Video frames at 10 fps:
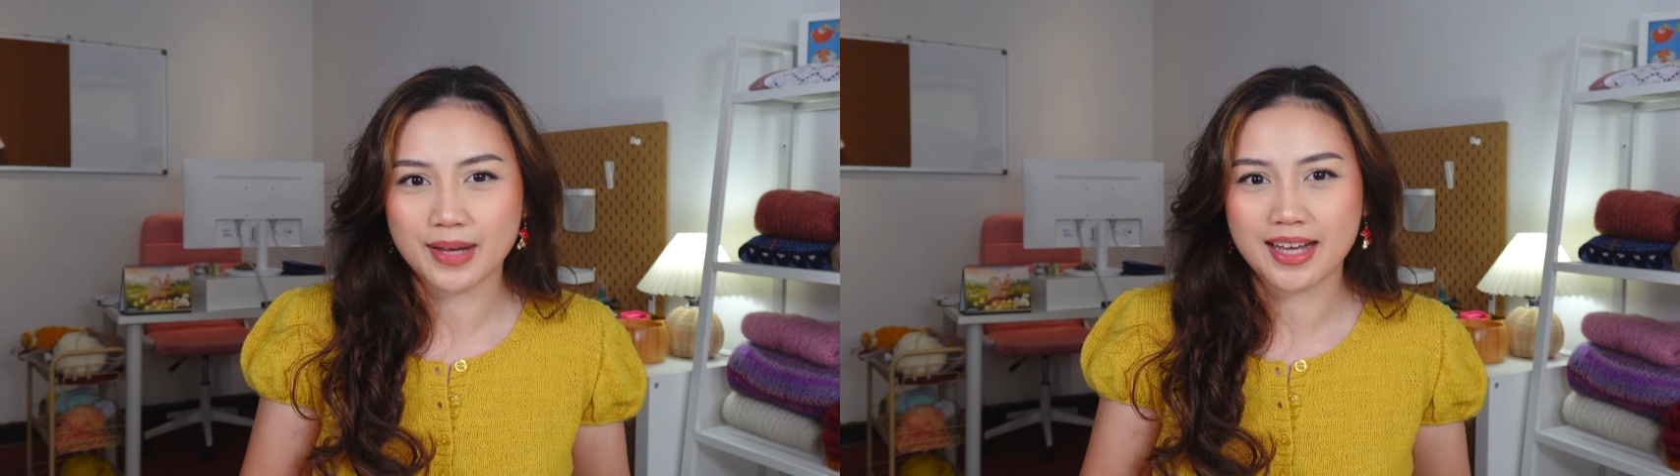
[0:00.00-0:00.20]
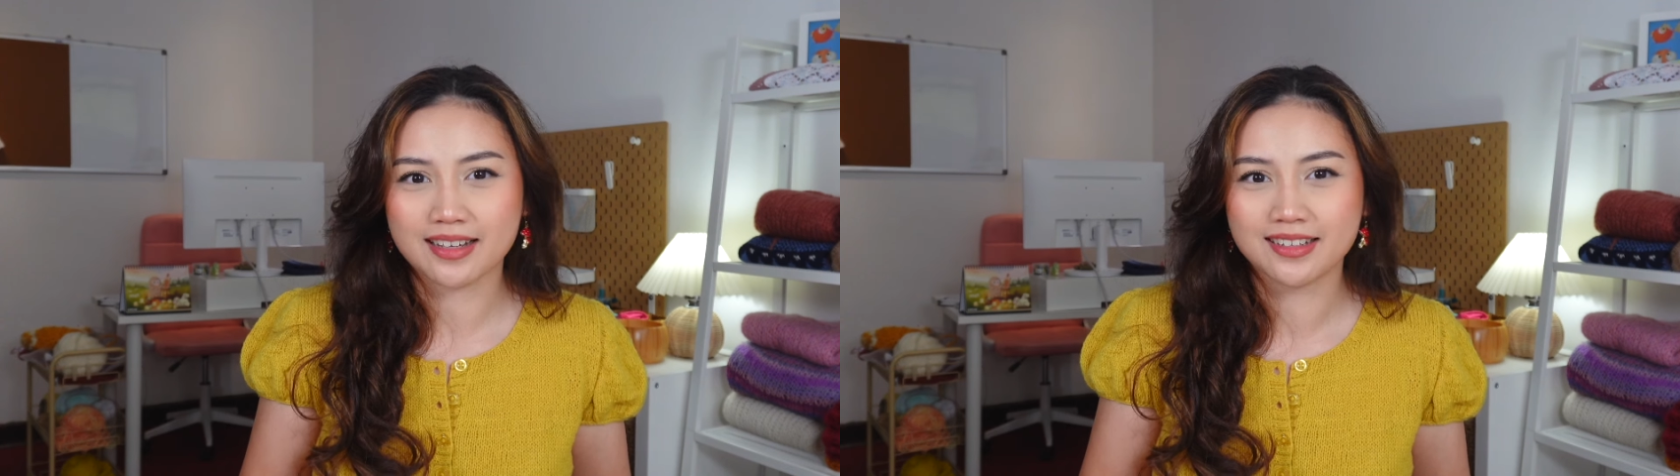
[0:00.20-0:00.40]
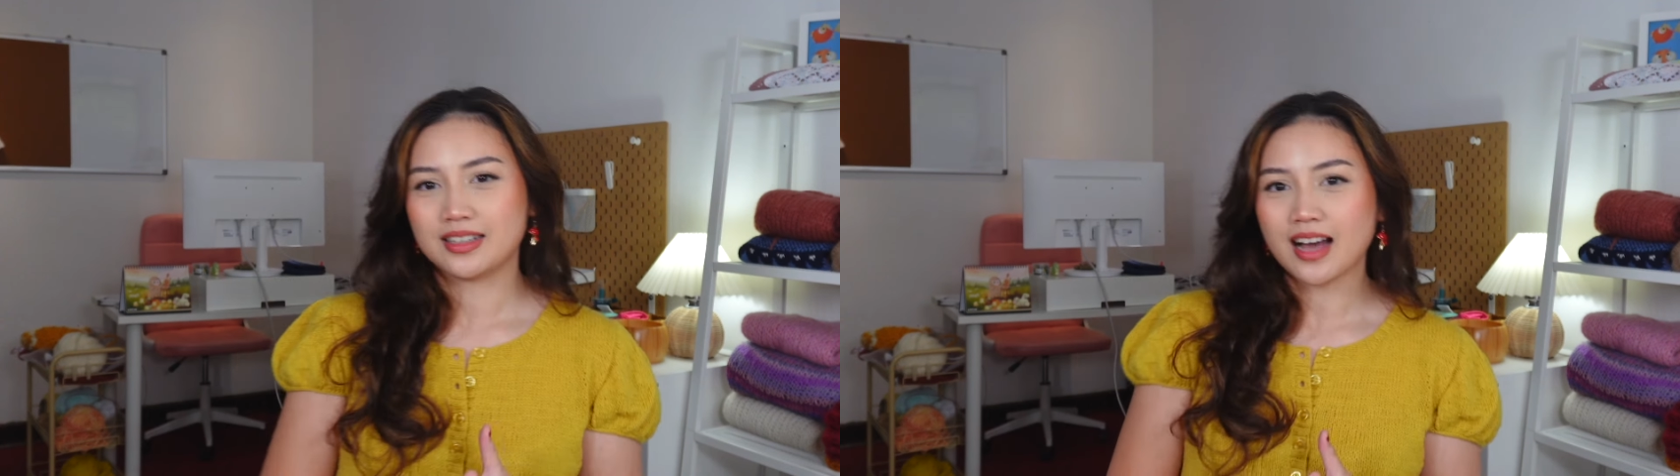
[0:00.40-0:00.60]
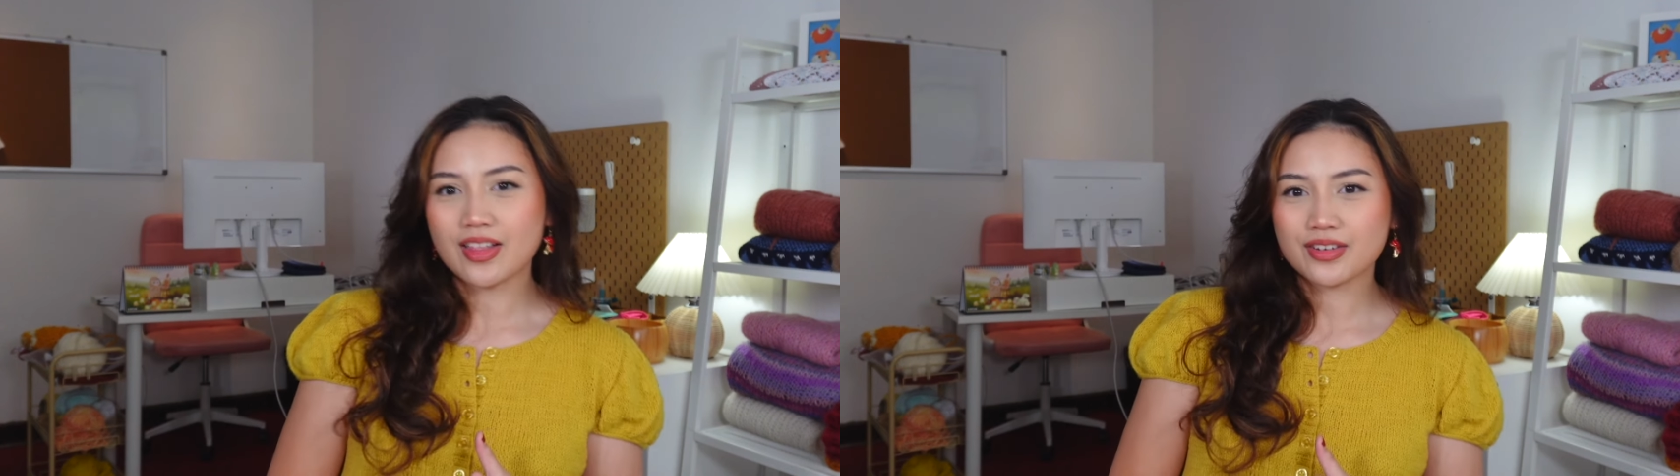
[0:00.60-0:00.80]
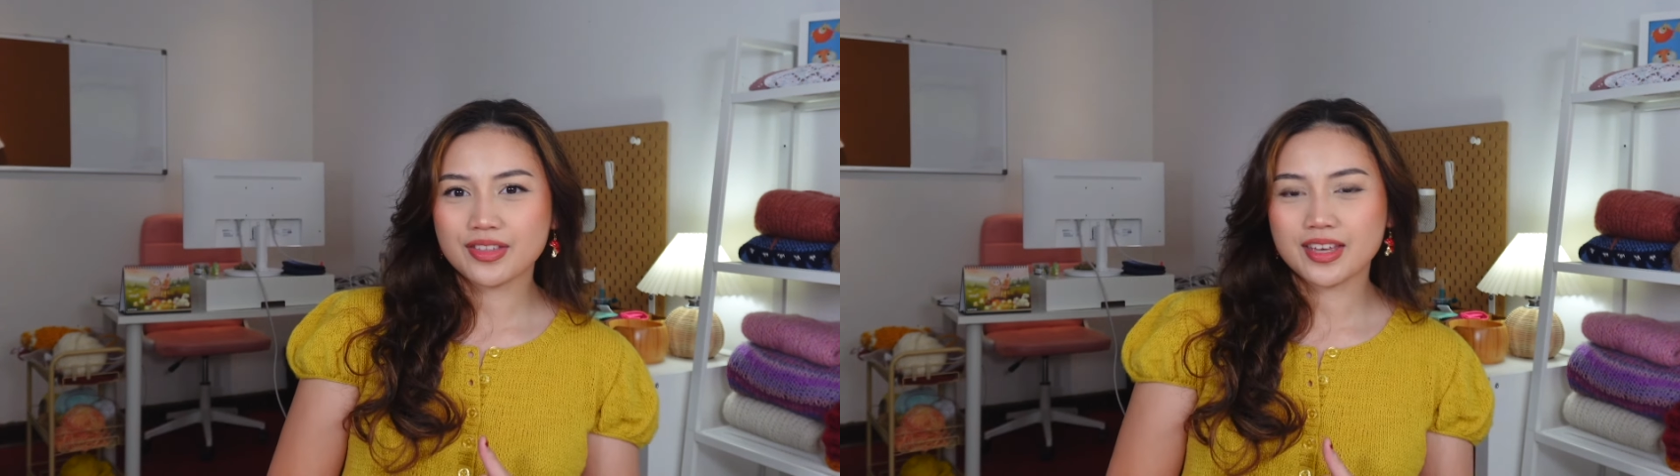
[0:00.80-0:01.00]
bag. The
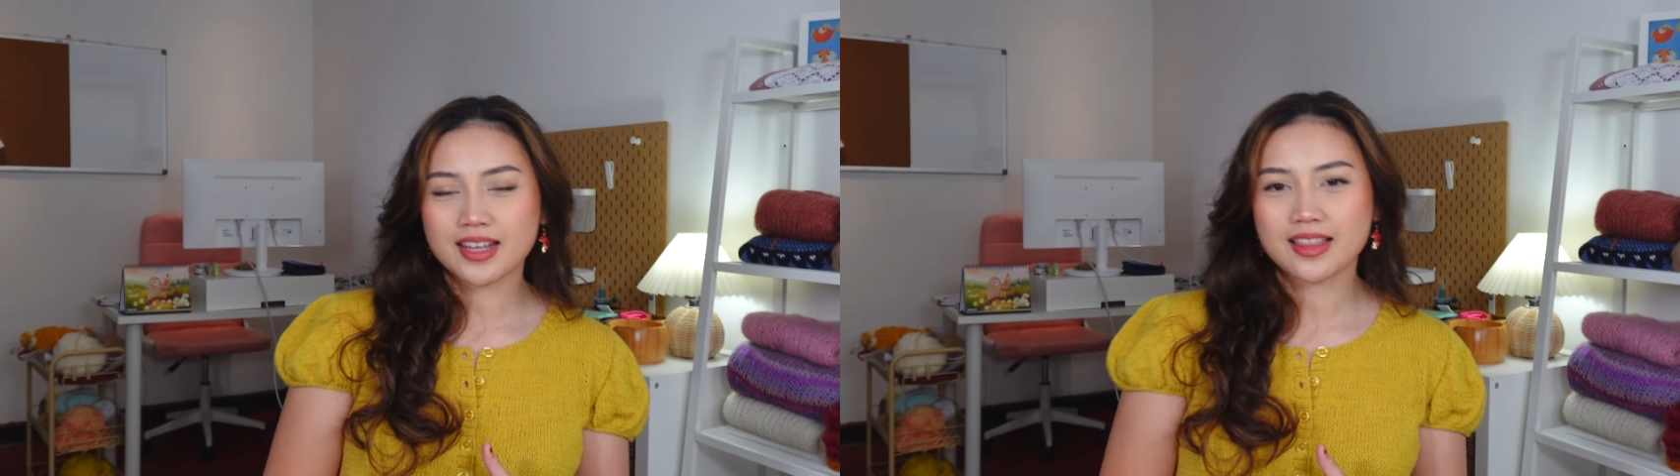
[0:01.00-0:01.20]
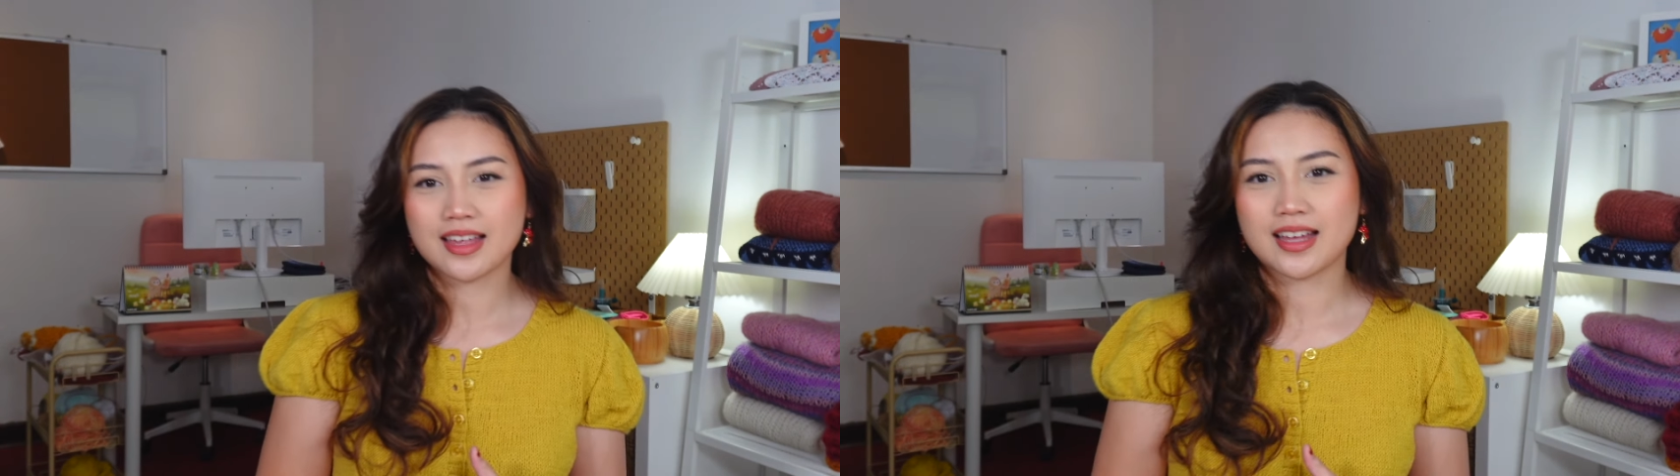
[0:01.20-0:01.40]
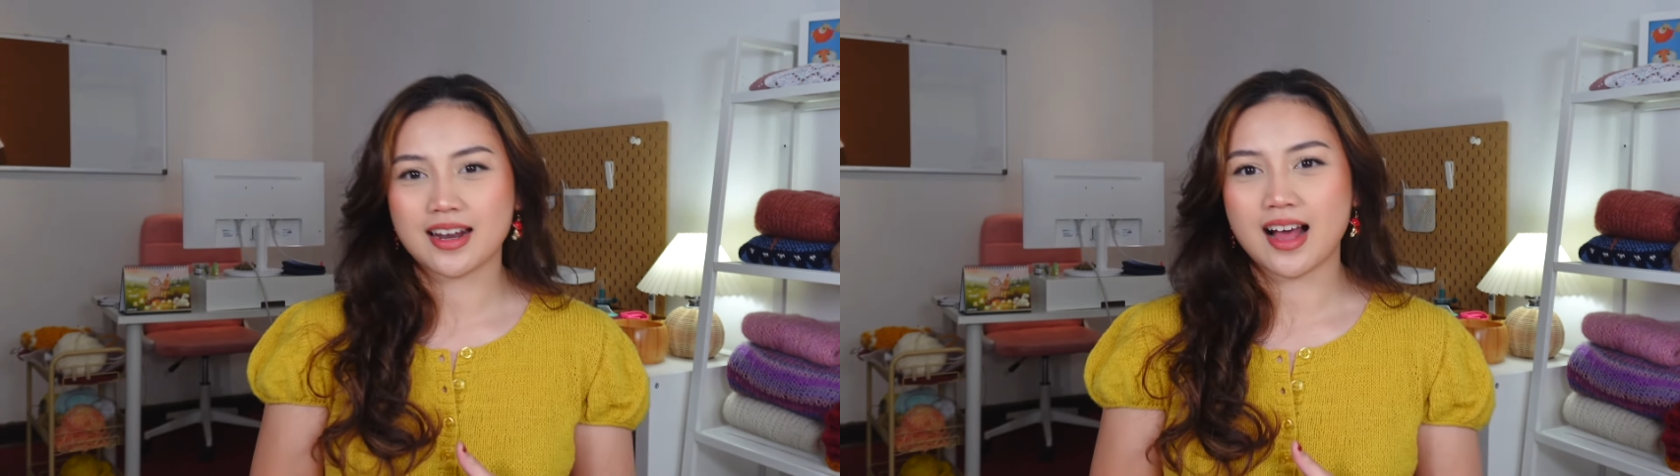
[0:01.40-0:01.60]
other thing that